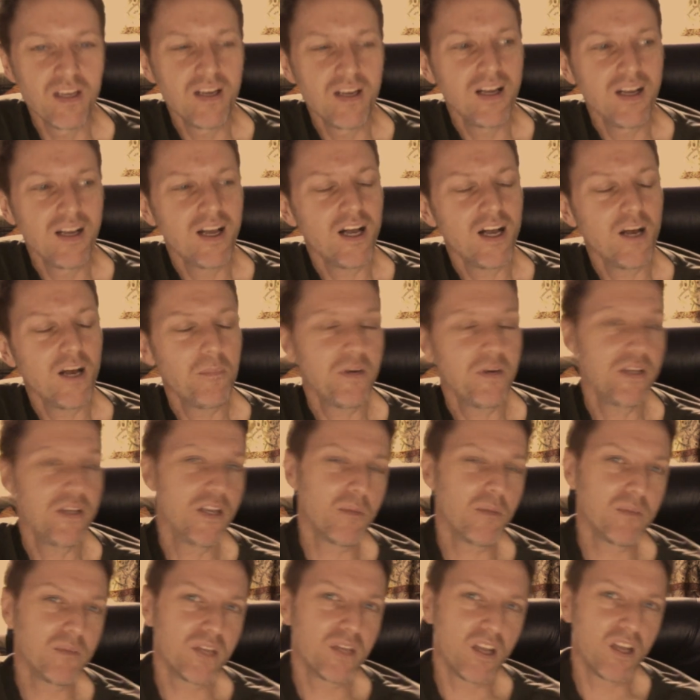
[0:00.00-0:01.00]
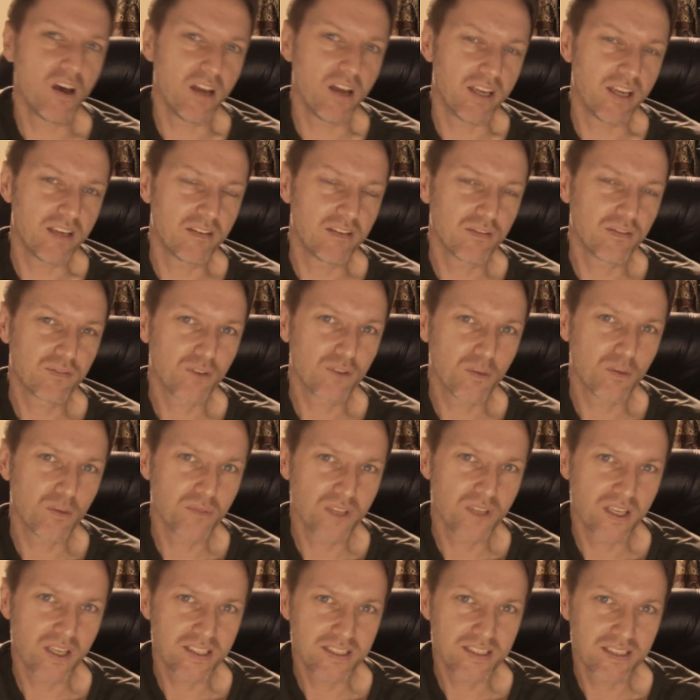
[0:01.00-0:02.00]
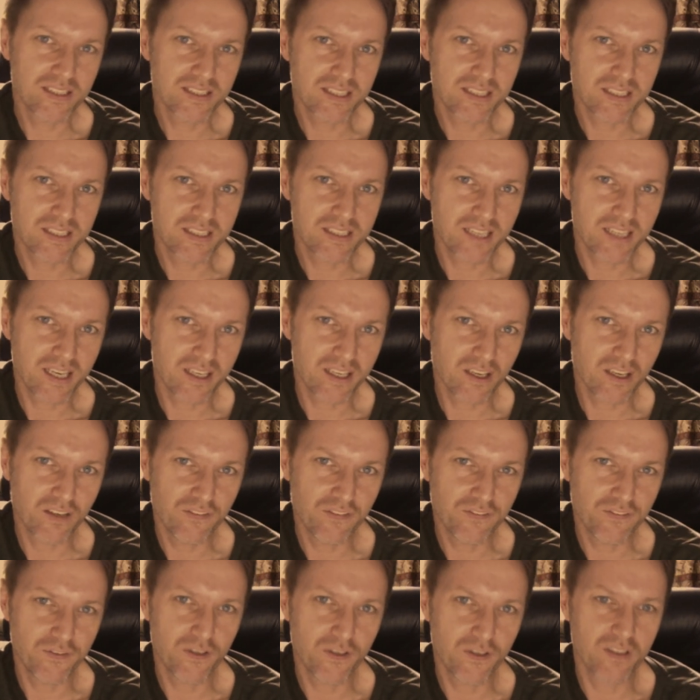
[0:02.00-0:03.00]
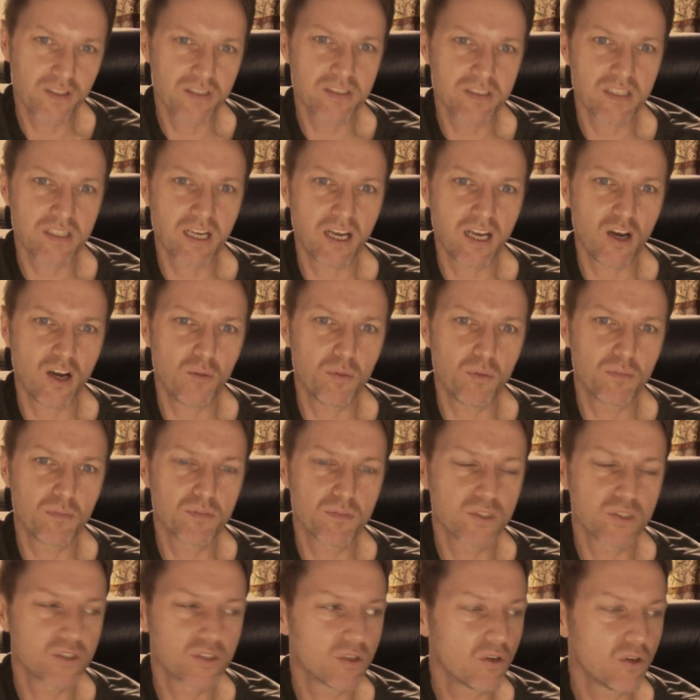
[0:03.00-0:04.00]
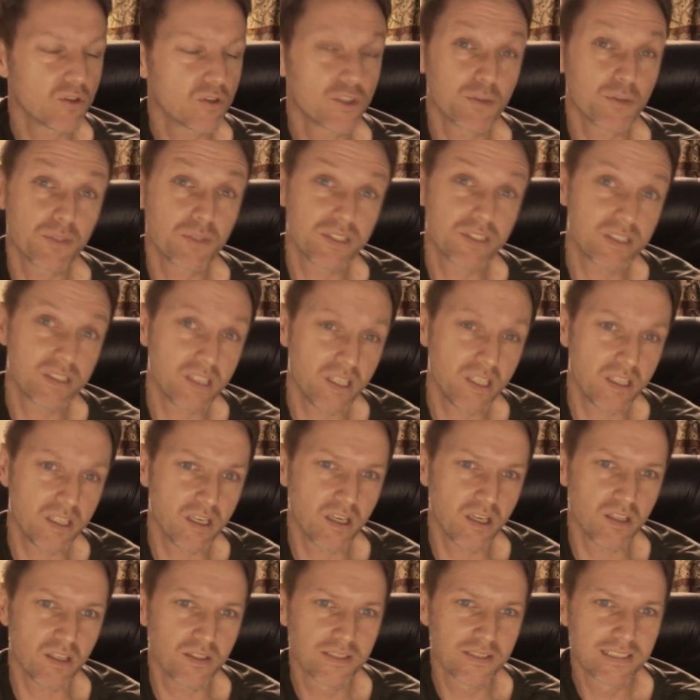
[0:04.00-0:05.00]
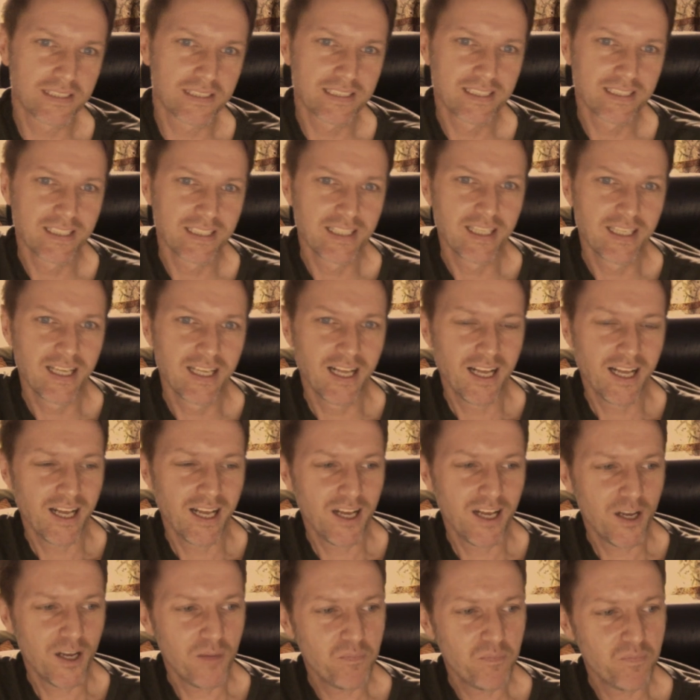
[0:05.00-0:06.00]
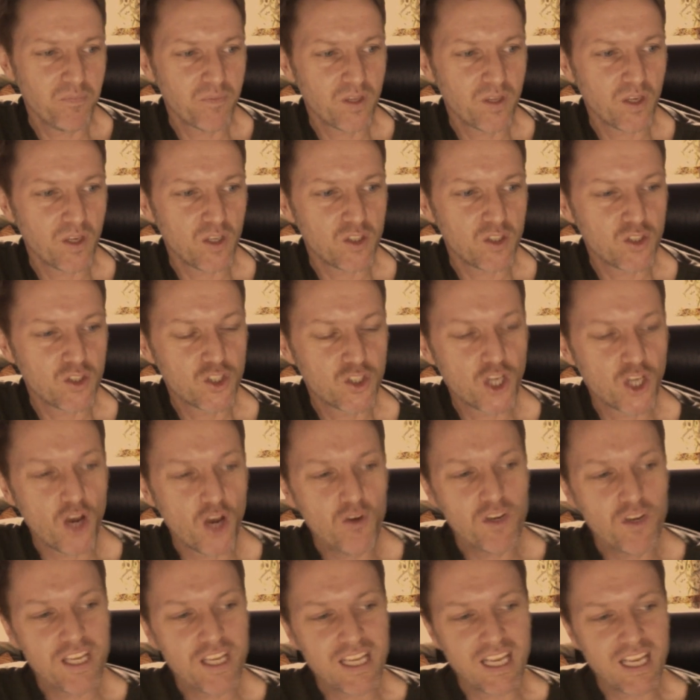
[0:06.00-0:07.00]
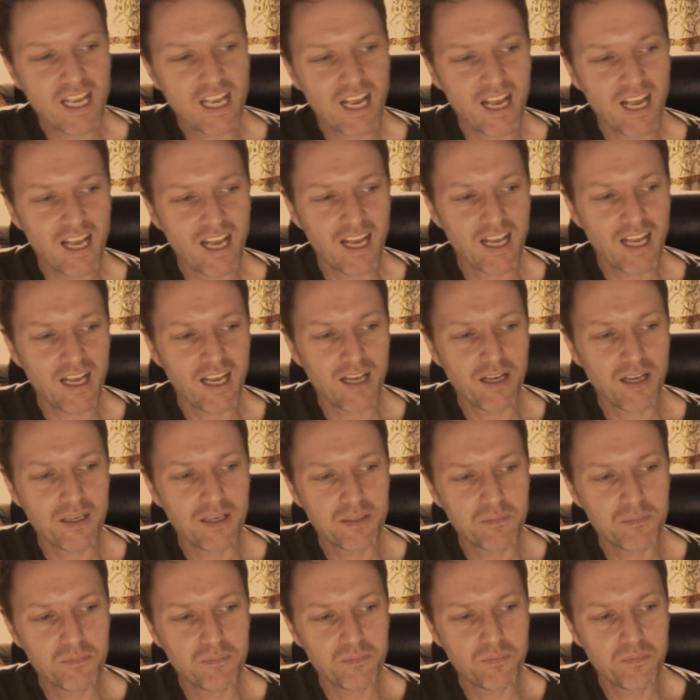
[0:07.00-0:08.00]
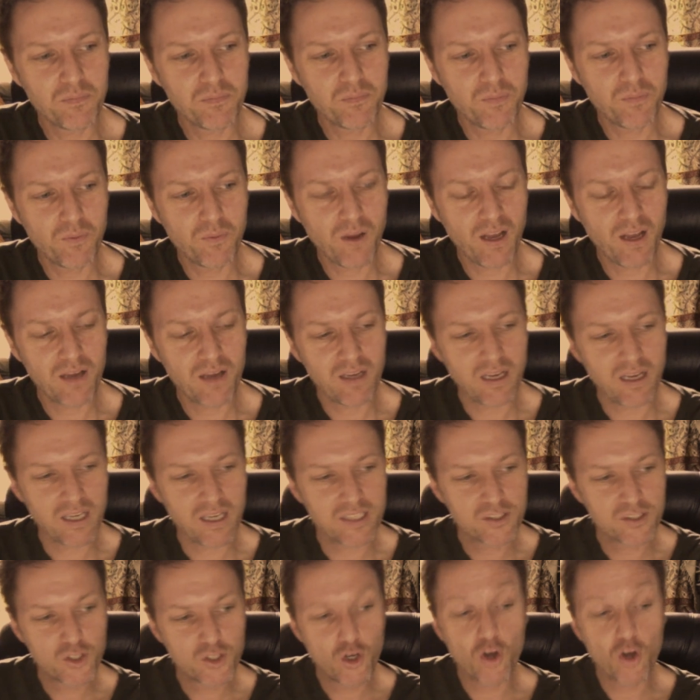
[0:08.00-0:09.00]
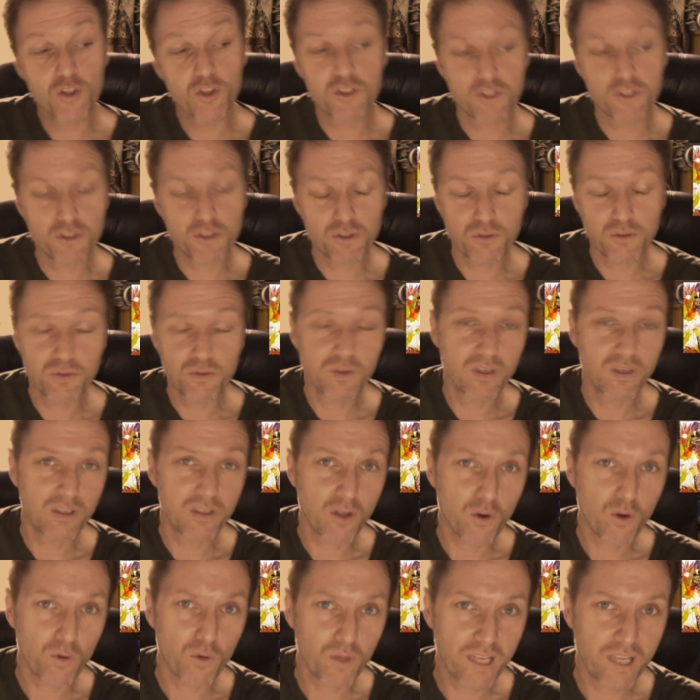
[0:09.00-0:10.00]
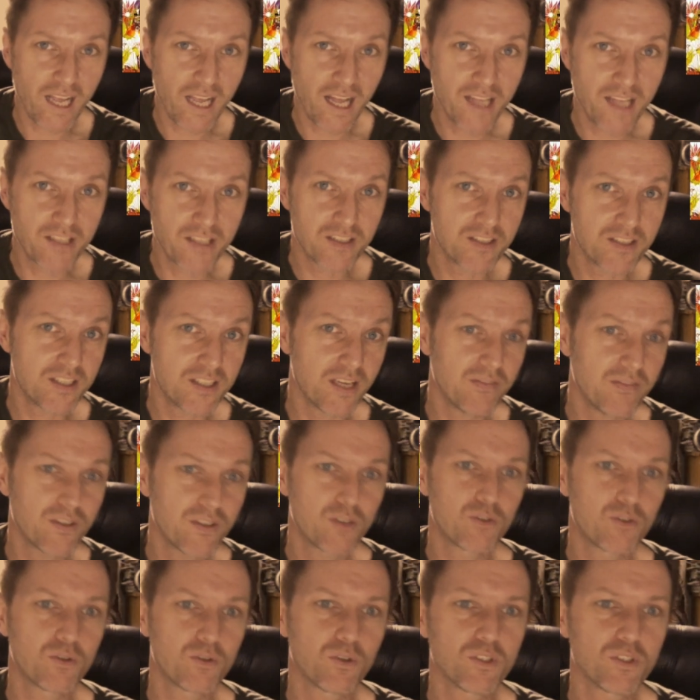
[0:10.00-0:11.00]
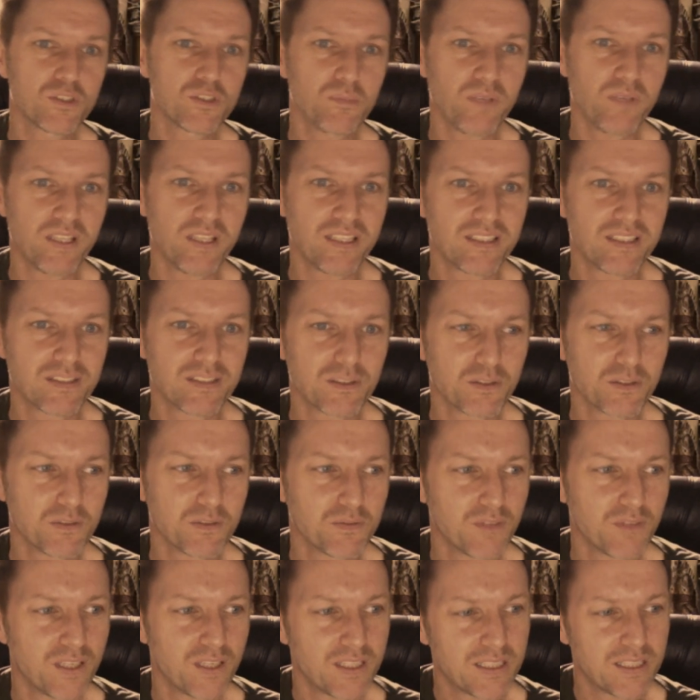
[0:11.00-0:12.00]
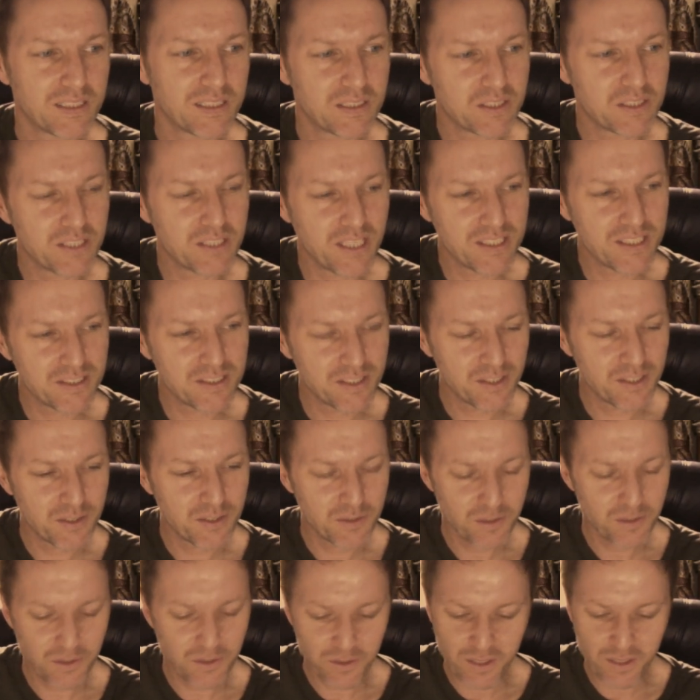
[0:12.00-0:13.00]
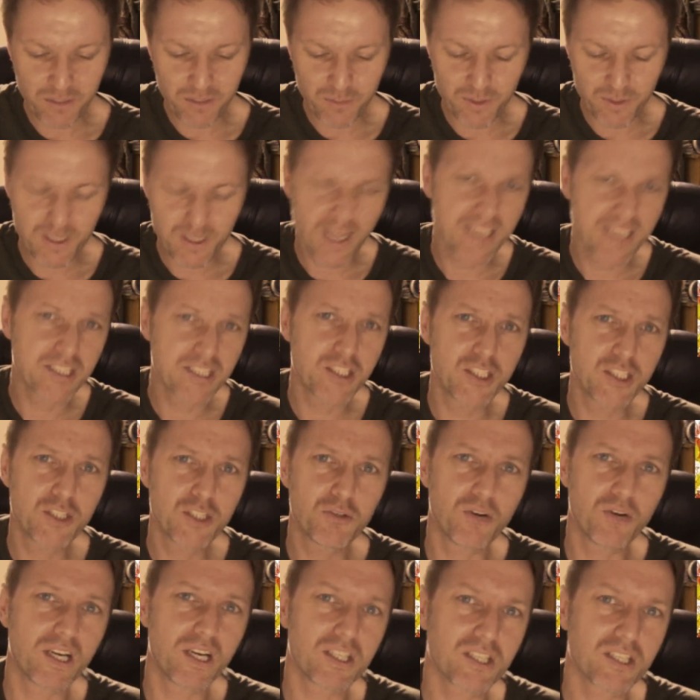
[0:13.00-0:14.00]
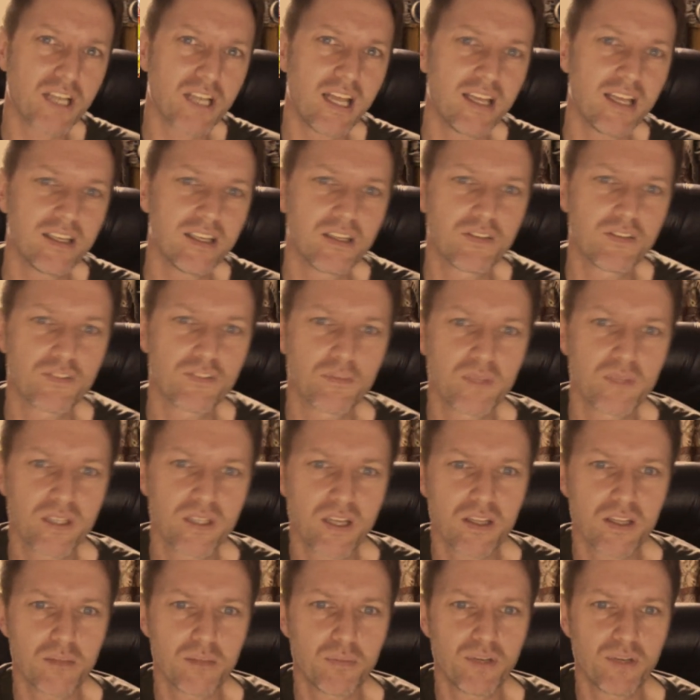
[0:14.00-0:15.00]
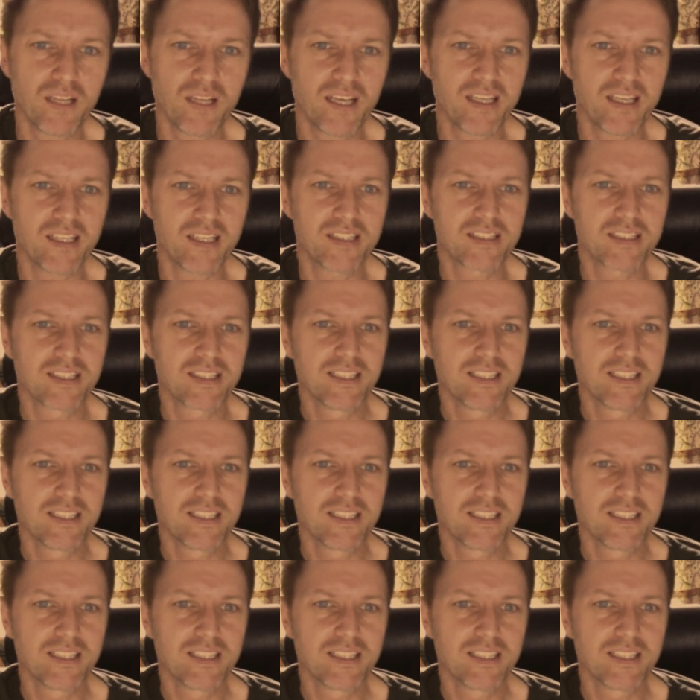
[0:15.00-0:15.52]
At number 9 from 1968, her first album, Song to a Seagull. Joni had got to Laurel Canyon, and David Crosby sort of says that it was like she crash-landed from another planet.